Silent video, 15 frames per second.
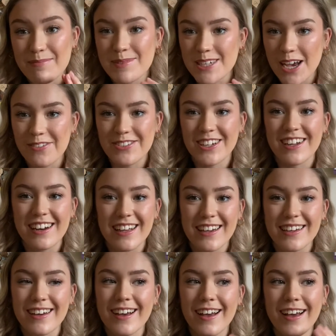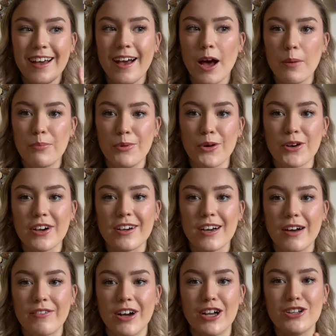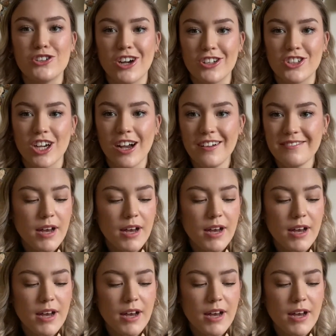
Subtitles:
definitely a book cover judger.